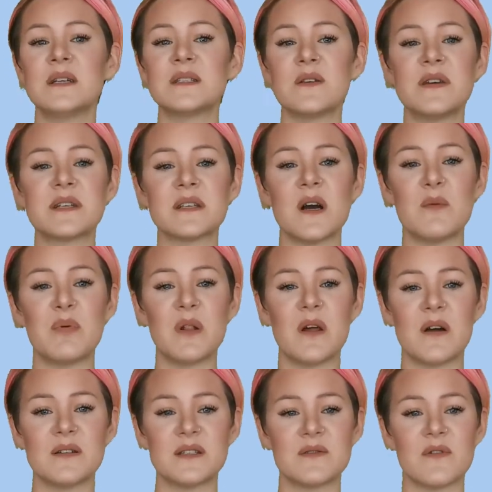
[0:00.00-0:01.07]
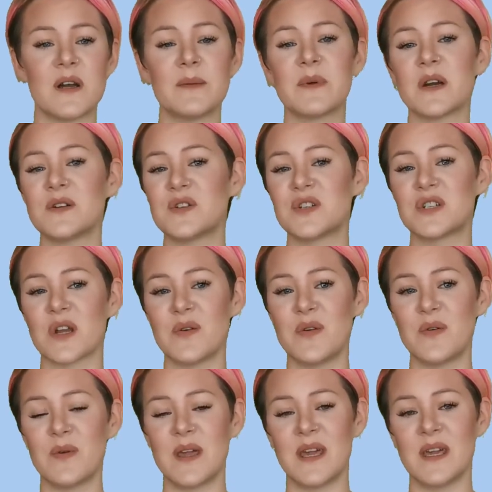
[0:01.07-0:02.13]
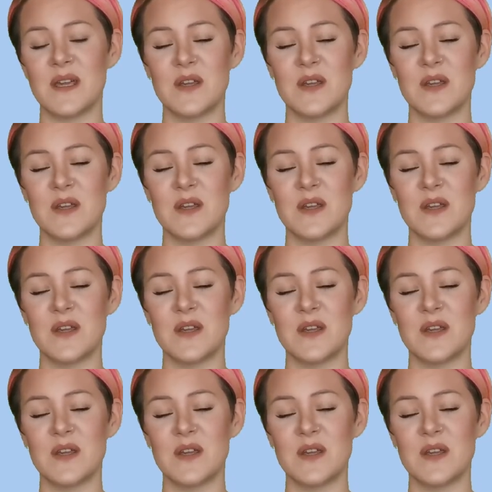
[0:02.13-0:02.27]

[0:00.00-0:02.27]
So the example answer I'm going to show you here